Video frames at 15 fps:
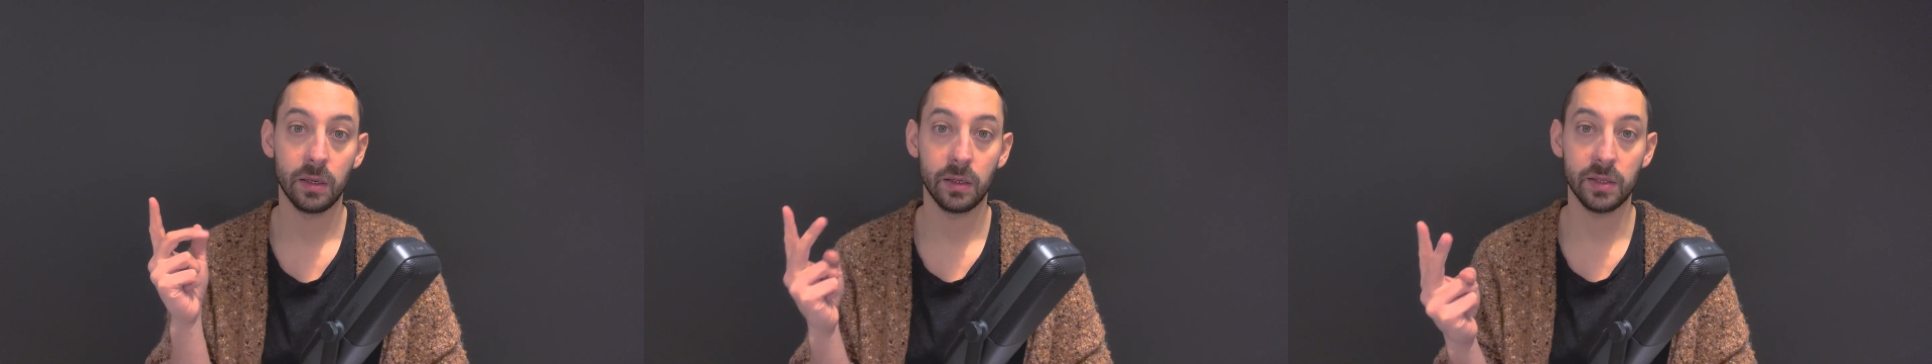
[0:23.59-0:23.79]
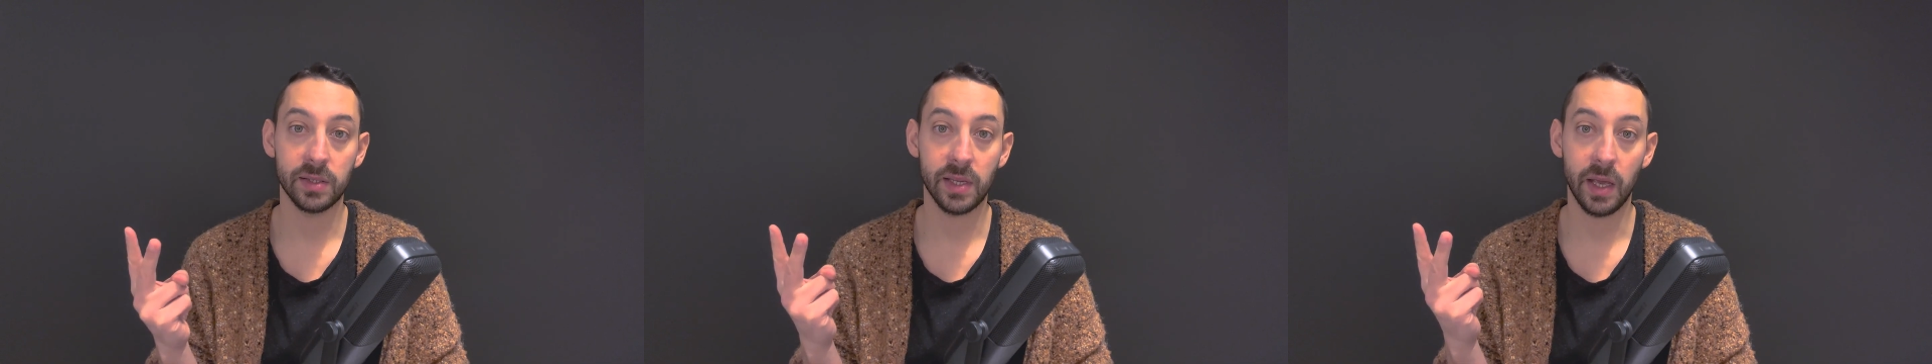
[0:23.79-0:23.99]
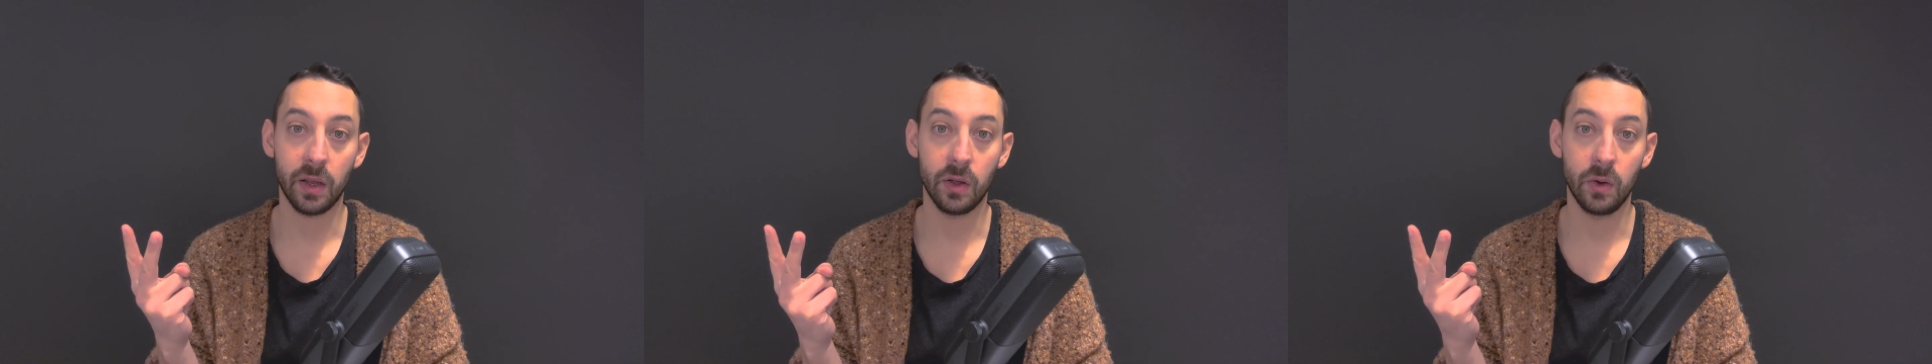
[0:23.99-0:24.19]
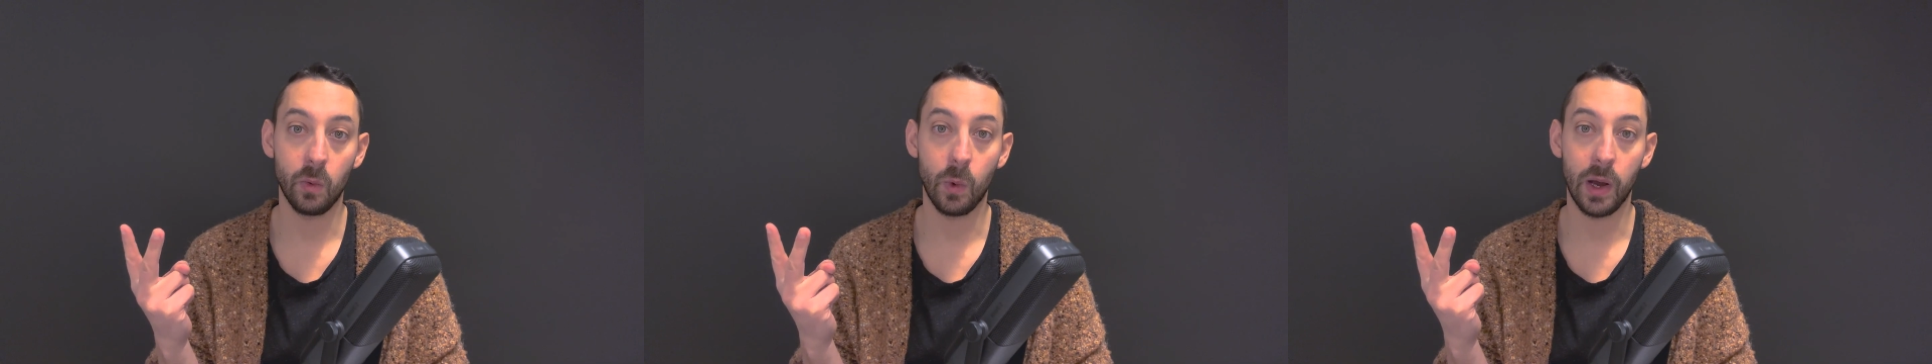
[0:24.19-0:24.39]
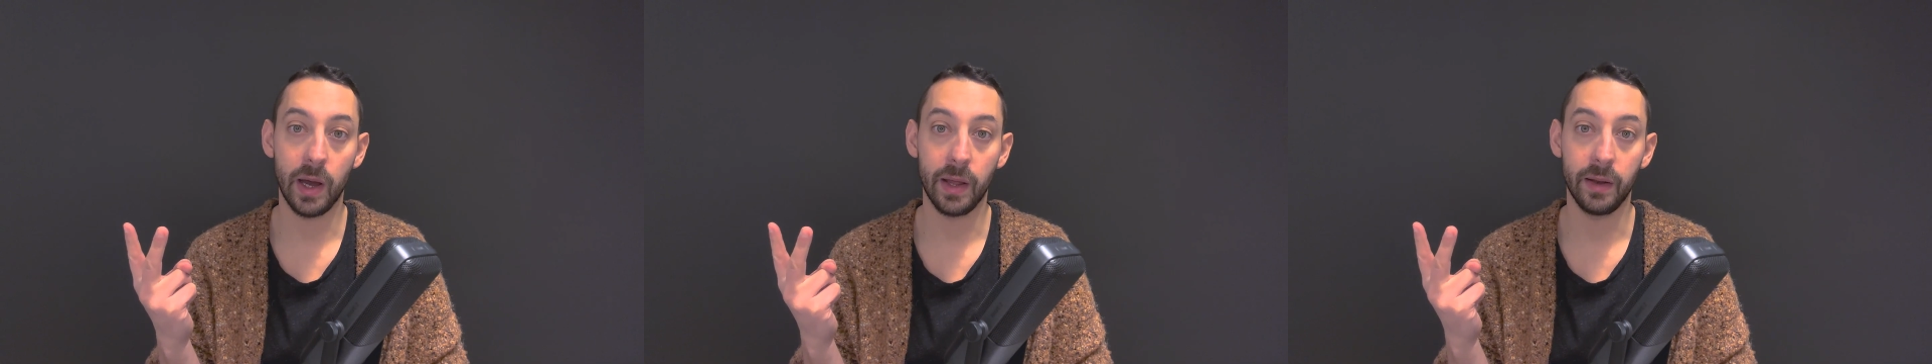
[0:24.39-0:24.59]
The second
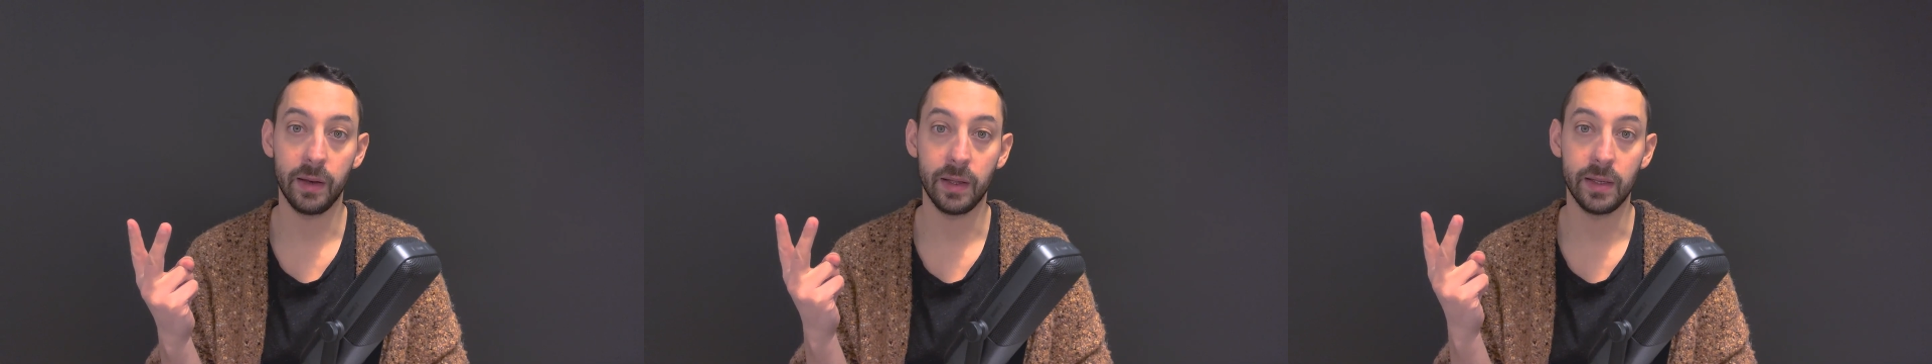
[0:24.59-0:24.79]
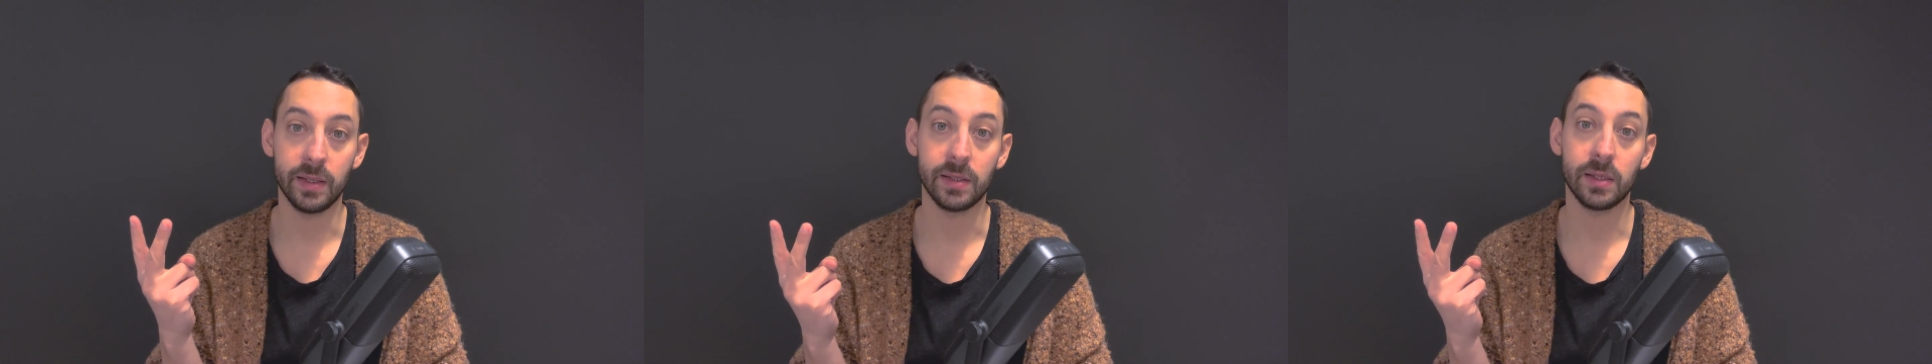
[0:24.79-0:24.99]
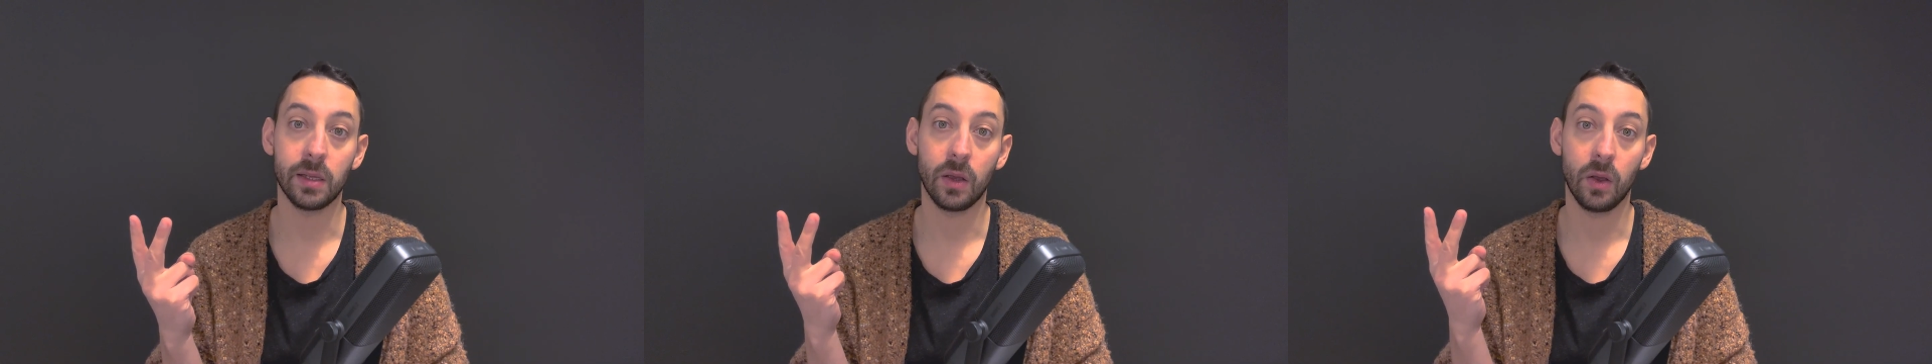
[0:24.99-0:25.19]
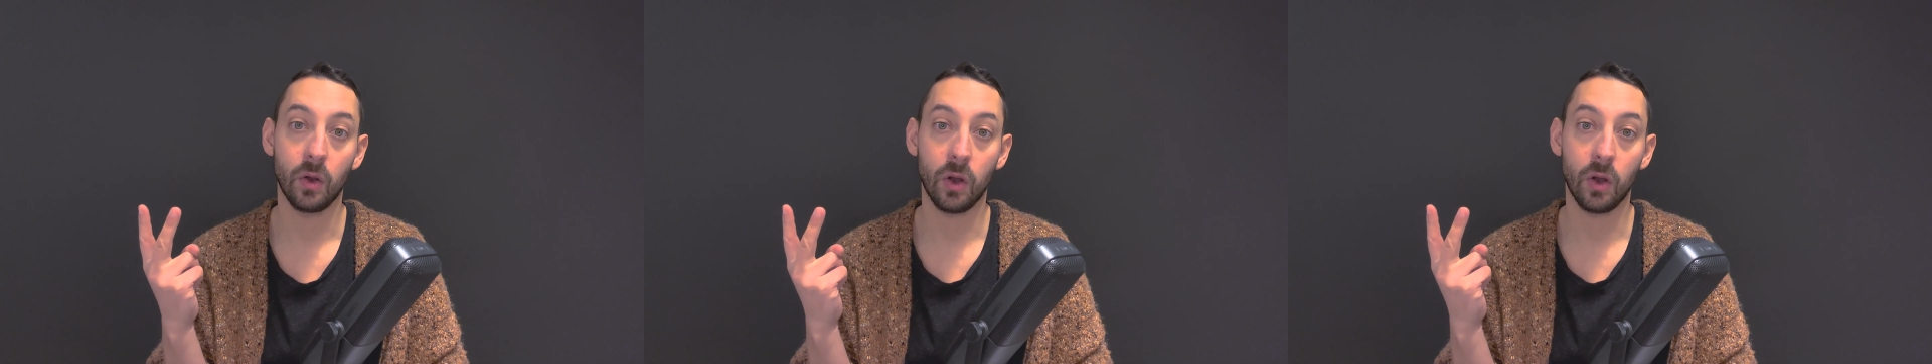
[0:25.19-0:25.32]
one is